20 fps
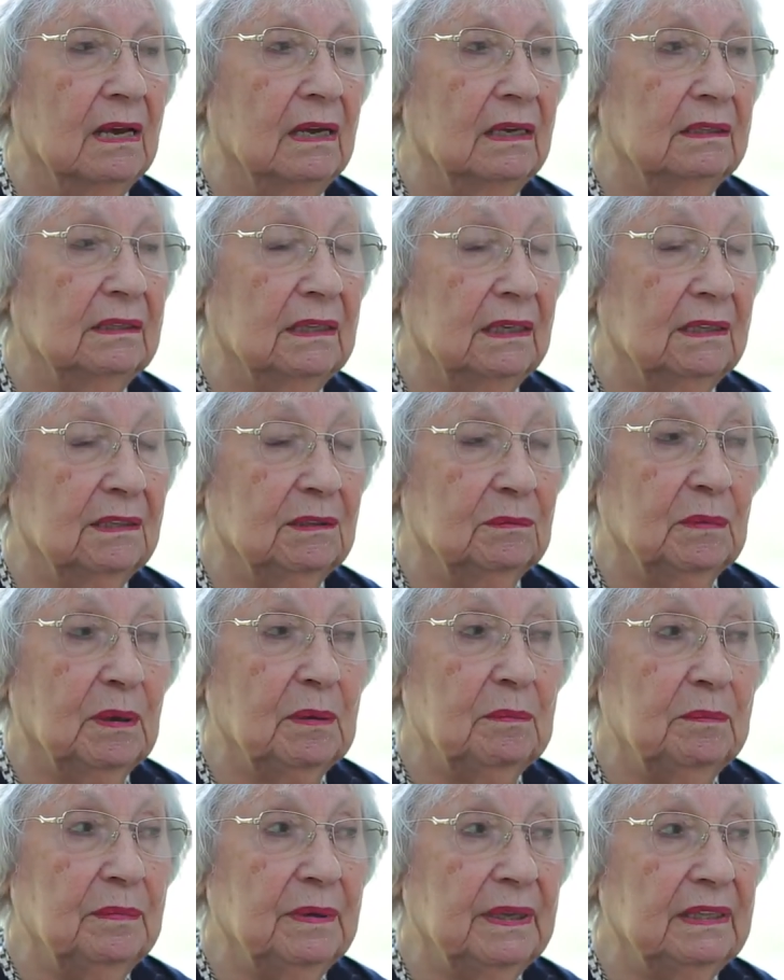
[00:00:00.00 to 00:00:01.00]
And I
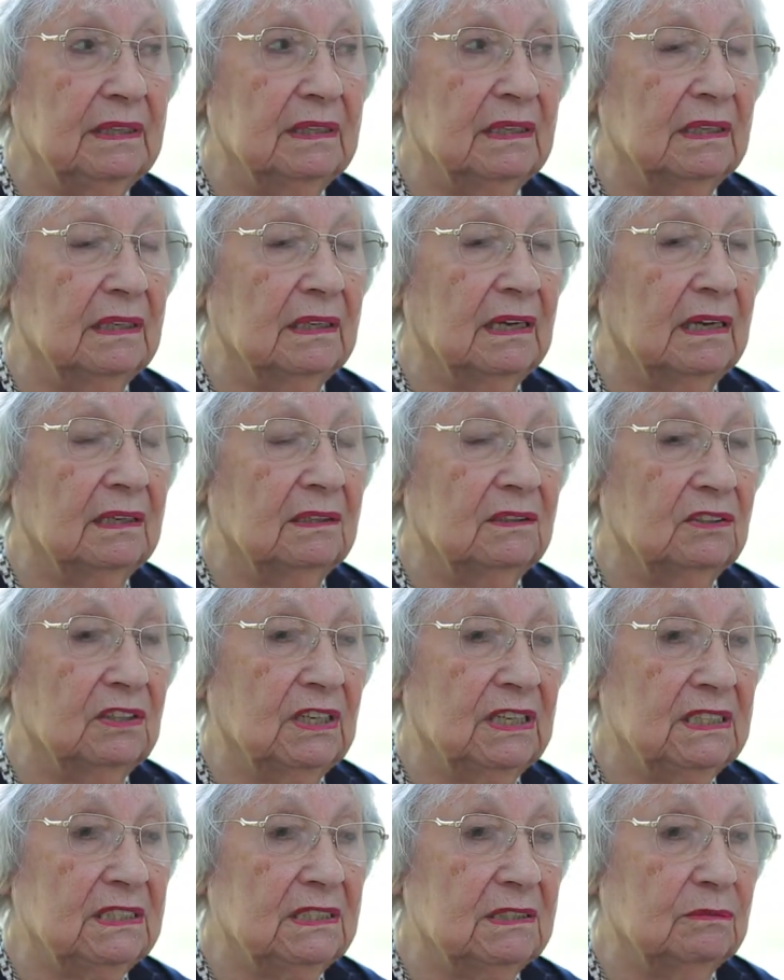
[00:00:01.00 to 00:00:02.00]
remember the
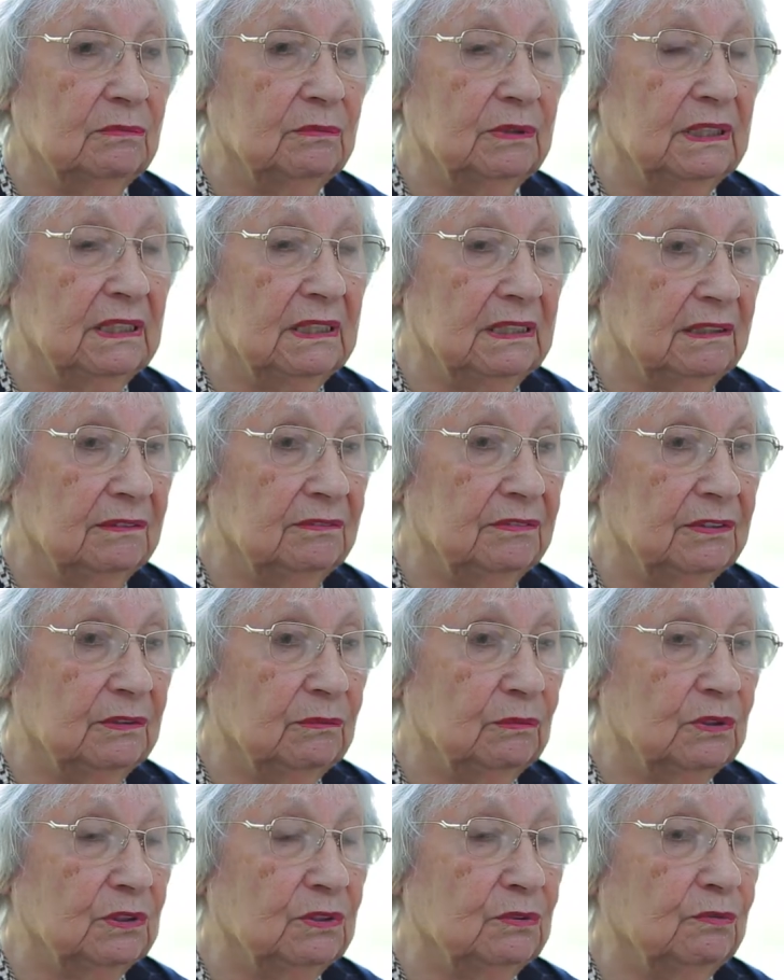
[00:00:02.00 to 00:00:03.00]
address we lived
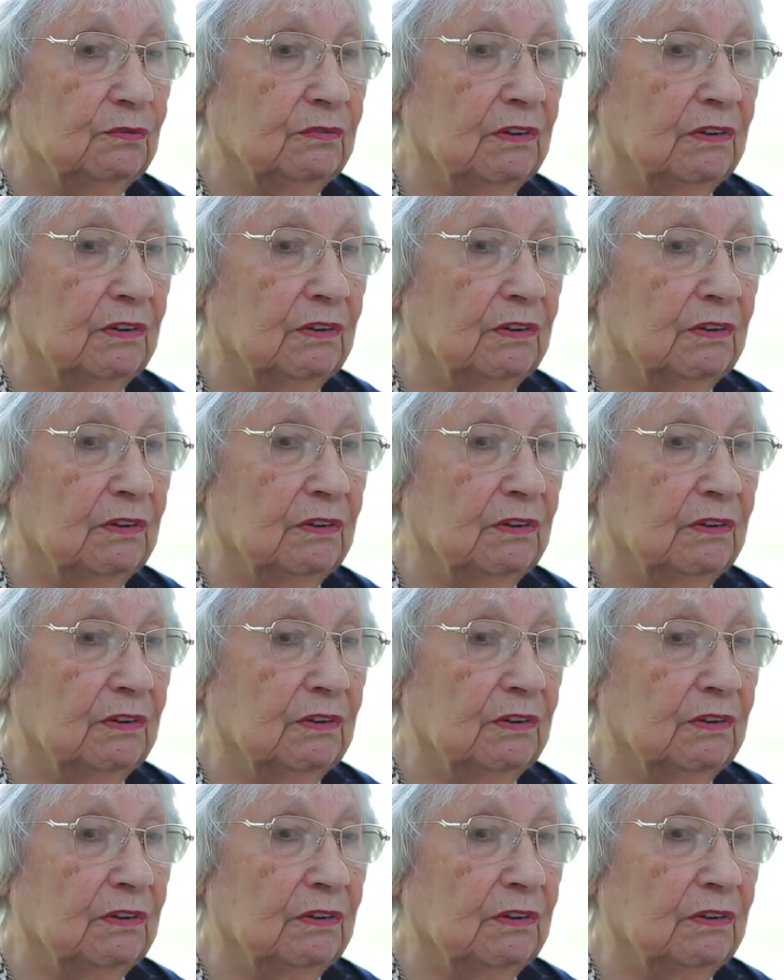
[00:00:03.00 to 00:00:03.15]
was